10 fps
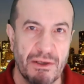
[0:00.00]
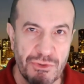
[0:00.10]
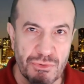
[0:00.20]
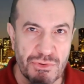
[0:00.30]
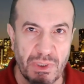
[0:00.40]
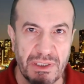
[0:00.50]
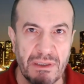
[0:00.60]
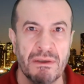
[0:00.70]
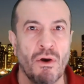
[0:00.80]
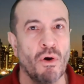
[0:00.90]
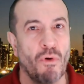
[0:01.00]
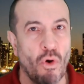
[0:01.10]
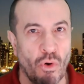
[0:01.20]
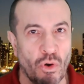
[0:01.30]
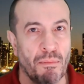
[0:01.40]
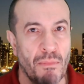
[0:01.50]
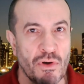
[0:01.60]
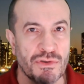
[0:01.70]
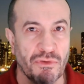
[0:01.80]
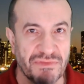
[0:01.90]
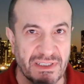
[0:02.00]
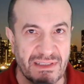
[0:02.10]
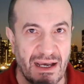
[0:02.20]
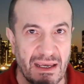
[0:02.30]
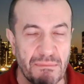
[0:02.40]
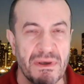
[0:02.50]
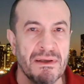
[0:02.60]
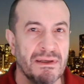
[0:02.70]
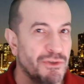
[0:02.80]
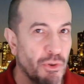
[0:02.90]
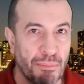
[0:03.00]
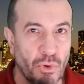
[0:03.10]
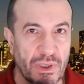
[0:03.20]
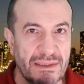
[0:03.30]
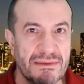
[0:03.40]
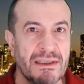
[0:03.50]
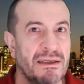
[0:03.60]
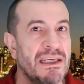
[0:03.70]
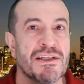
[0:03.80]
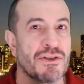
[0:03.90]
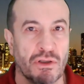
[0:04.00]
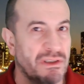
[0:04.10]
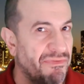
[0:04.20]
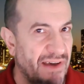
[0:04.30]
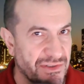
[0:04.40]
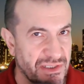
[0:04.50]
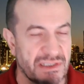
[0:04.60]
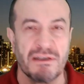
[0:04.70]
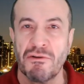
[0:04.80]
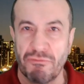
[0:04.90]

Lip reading: Usually, or most of the time, the opponent is not a fascist.